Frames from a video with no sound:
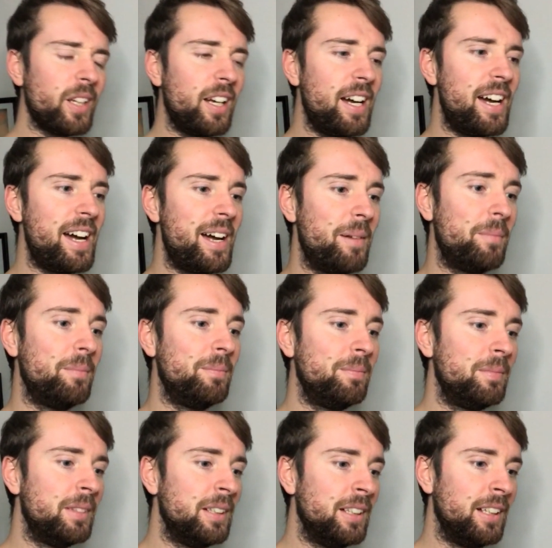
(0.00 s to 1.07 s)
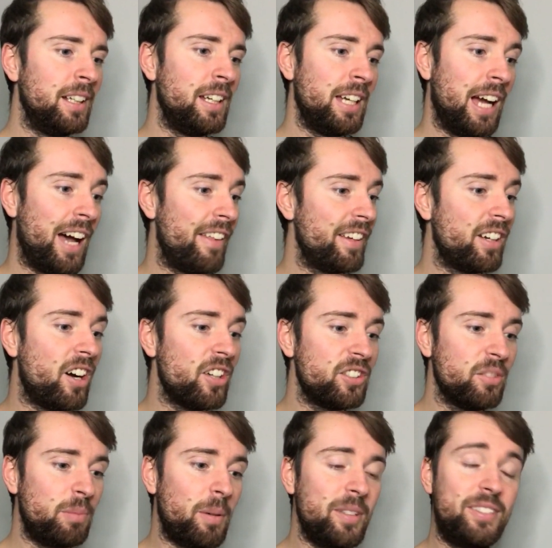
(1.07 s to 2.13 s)
I think
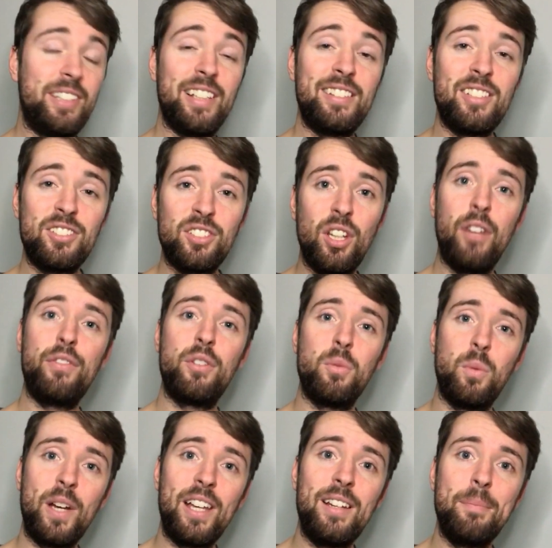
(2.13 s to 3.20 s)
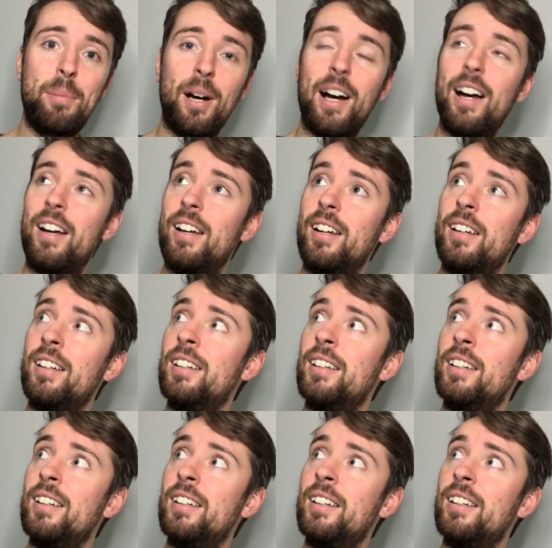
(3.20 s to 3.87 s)
Arsenal probably did deserve the win, but